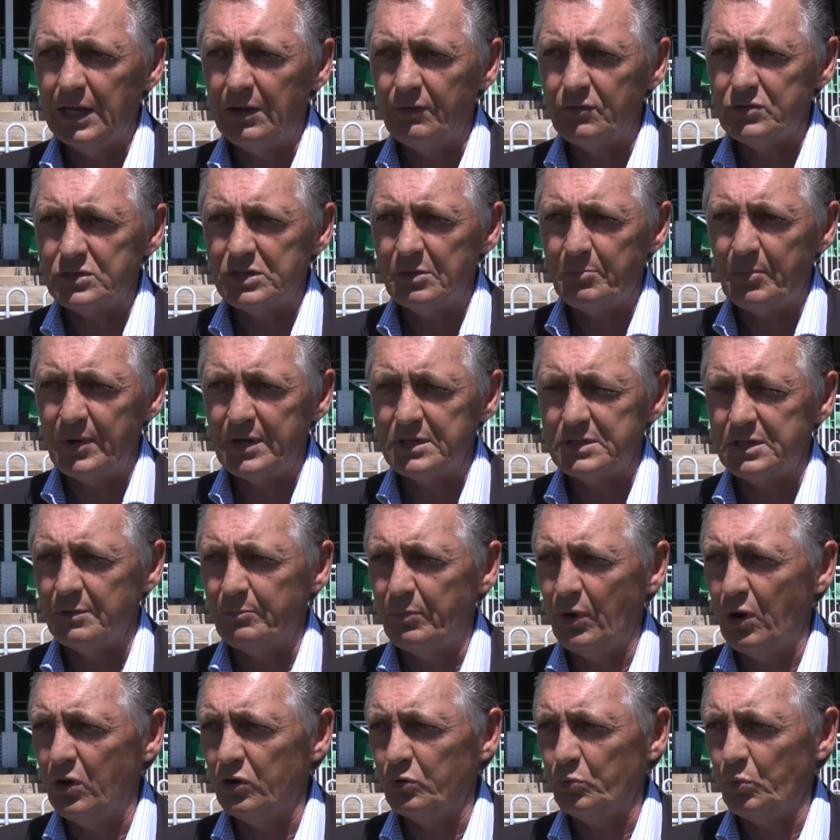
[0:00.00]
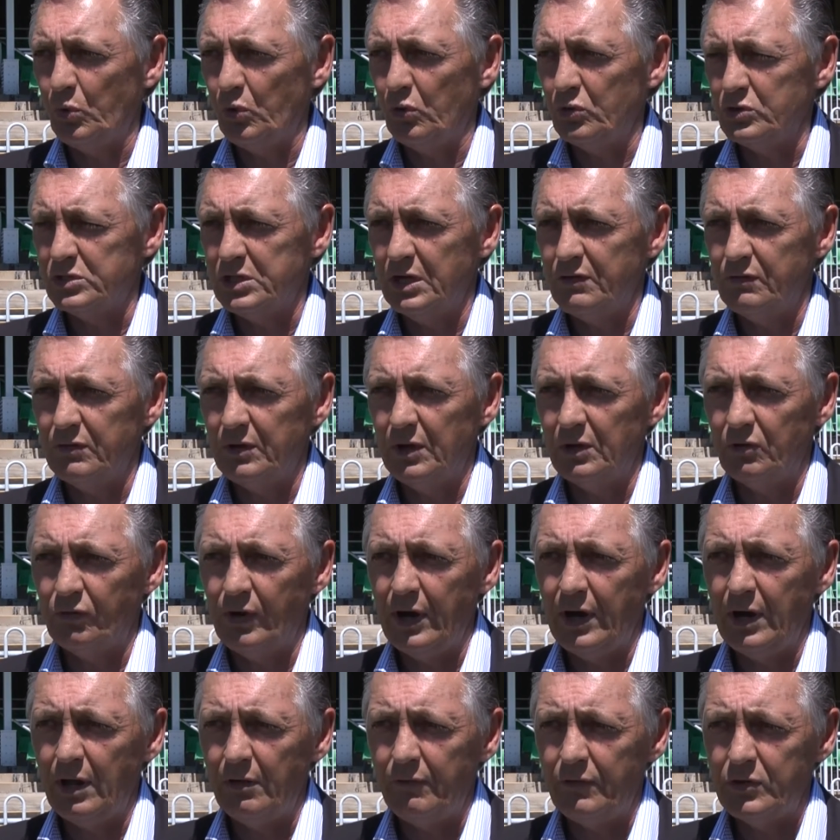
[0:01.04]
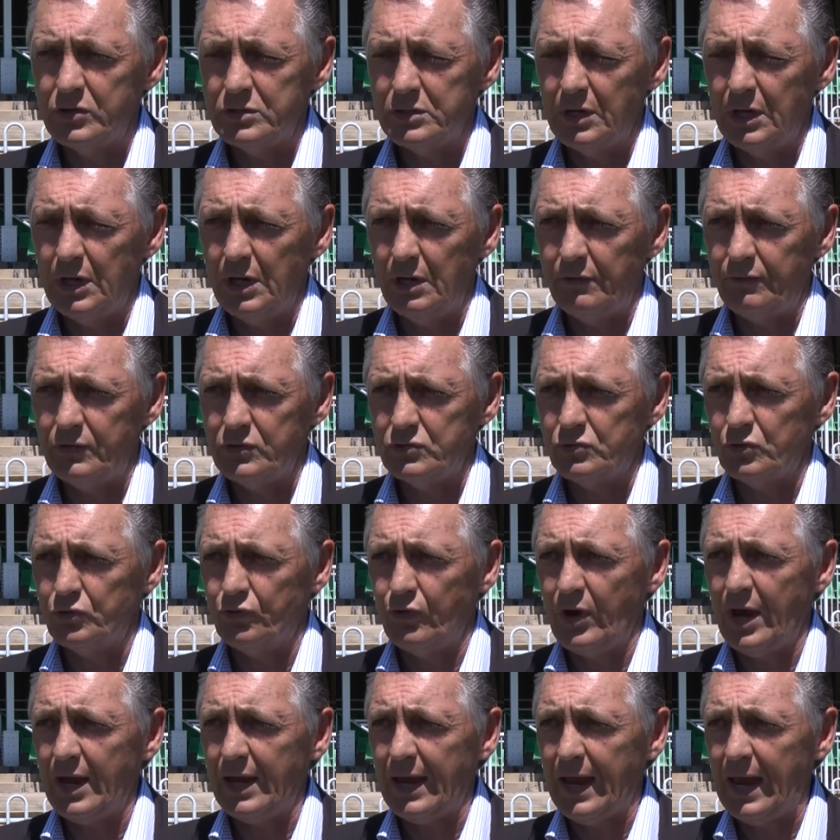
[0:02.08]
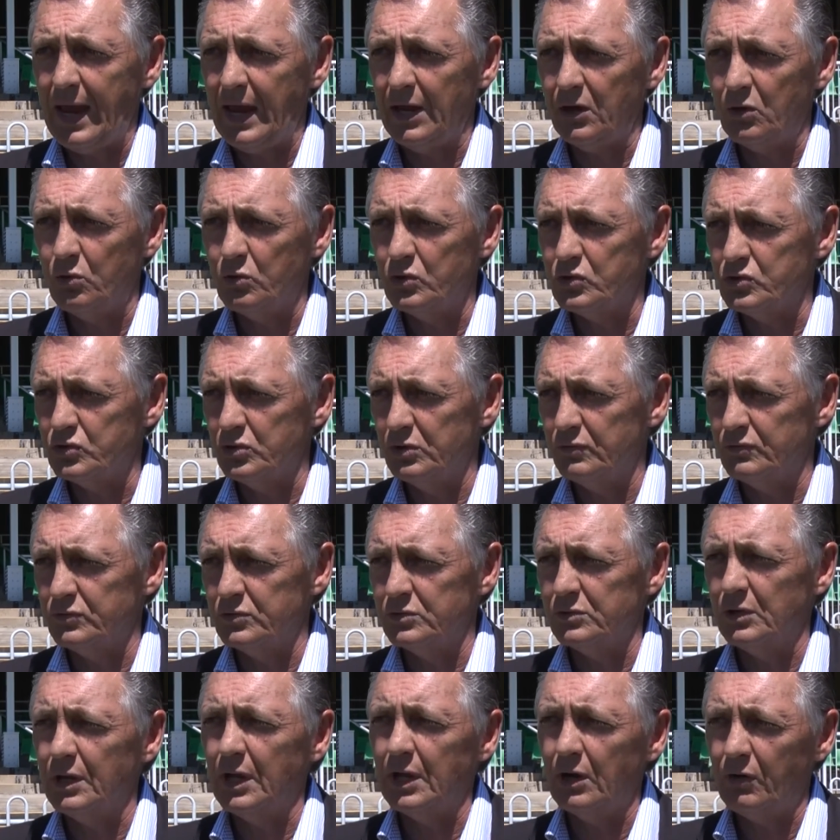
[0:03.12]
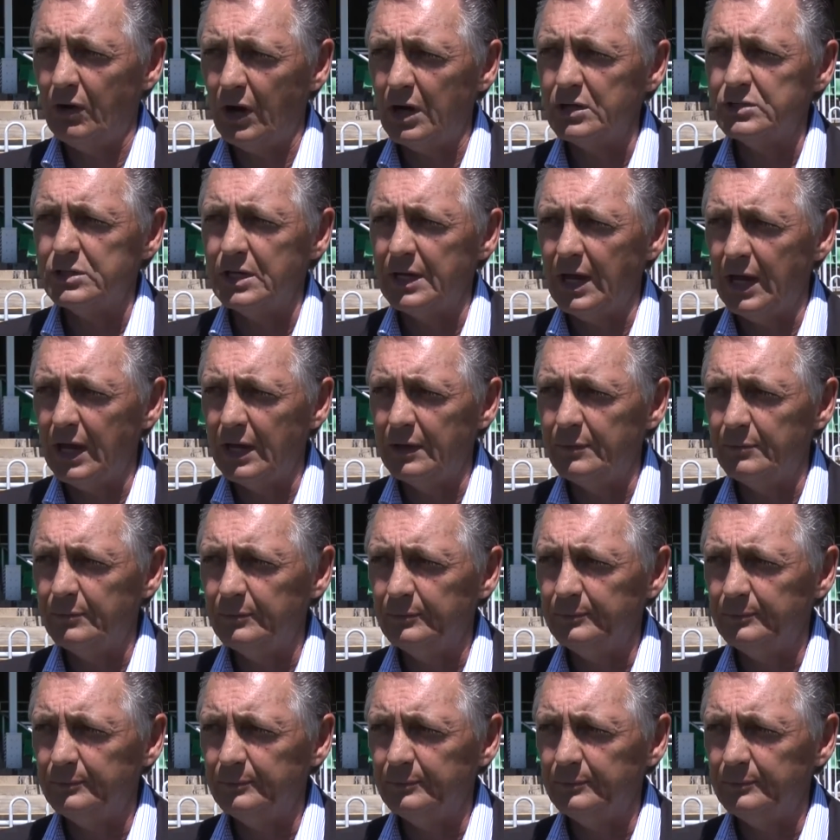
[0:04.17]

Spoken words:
give us the best of both worlds, having a great artificial track and good surfaces on our grass again.